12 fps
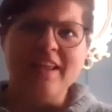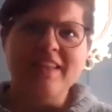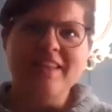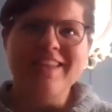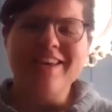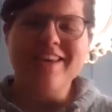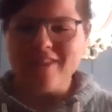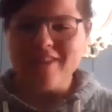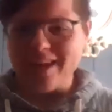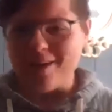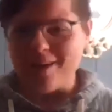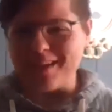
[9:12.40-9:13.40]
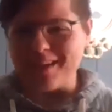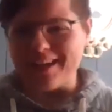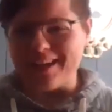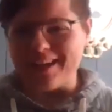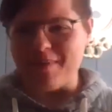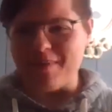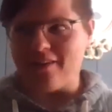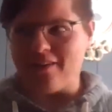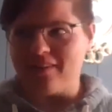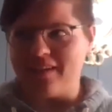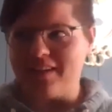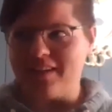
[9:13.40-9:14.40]
The other thing I'm thinking about
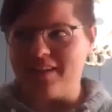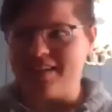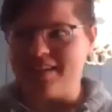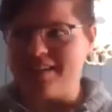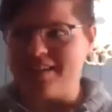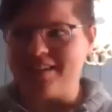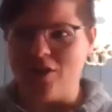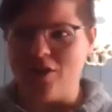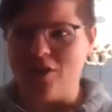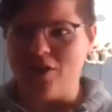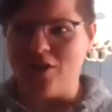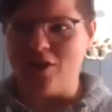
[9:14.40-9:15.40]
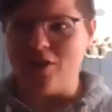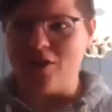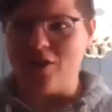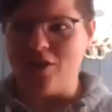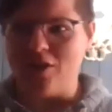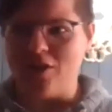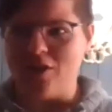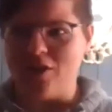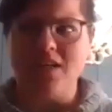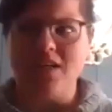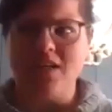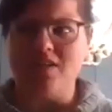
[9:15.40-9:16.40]
is, during some of these
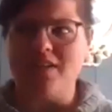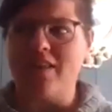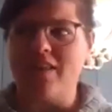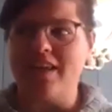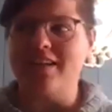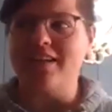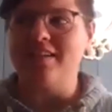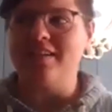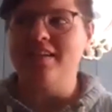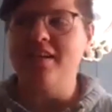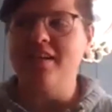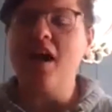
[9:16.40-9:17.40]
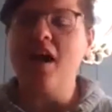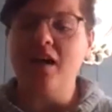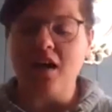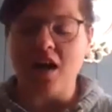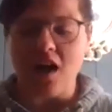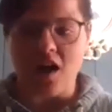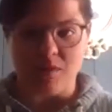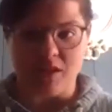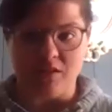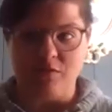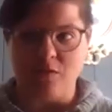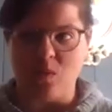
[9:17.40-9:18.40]
conversations, I think it's not
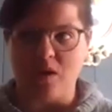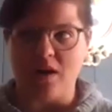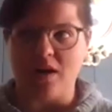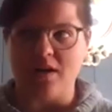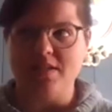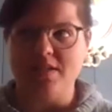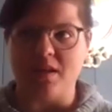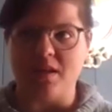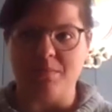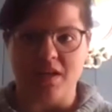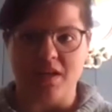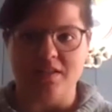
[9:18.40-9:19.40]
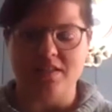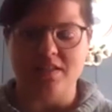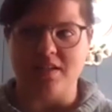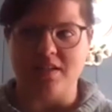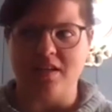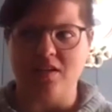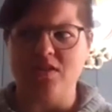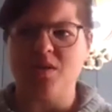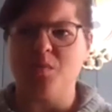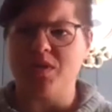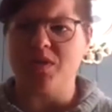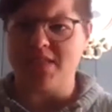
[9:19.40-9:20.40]
uncommon for some kids to hear
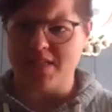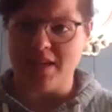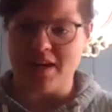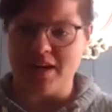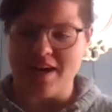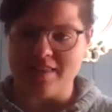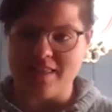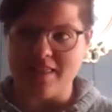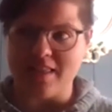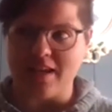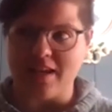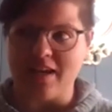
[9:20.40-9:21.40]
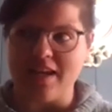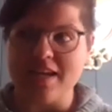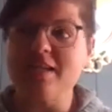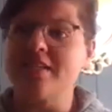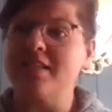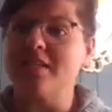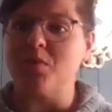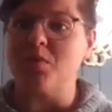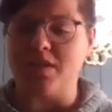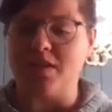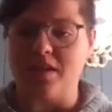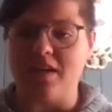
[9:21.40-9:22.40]
someone sick and then think, is this
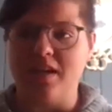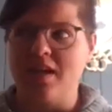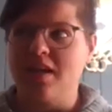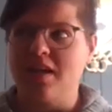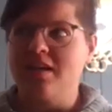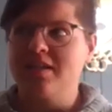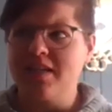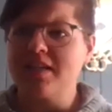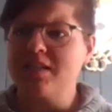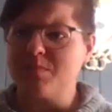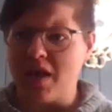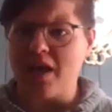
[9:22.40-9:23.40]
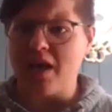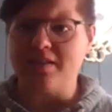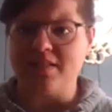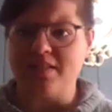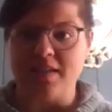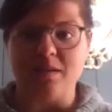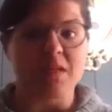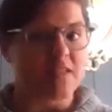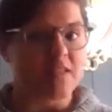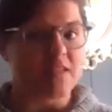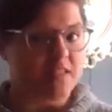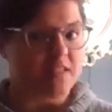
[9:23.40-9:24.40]
person, sick is bad, sick
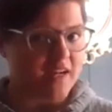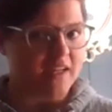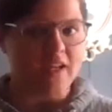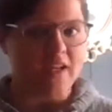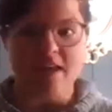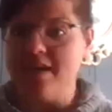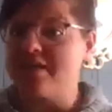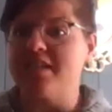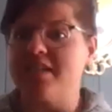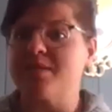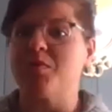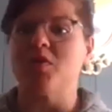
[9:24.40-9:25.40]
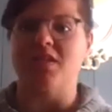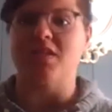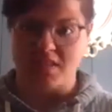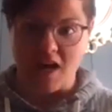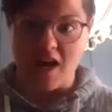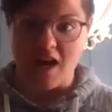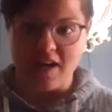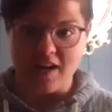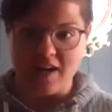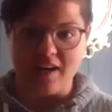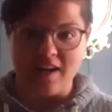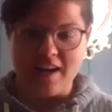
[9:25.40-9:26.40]
means dying, is this person
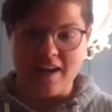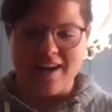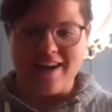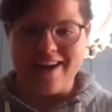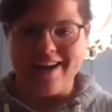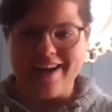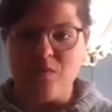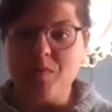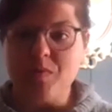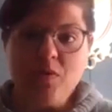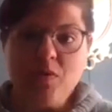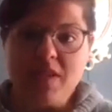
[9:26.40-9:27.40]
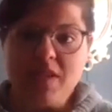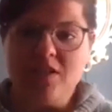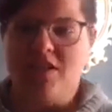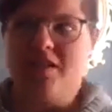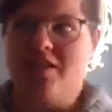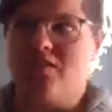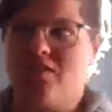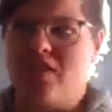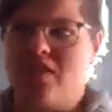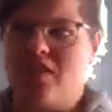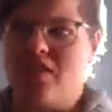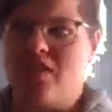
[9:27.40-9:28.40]
dying? Mm-hmm. And with HD sort of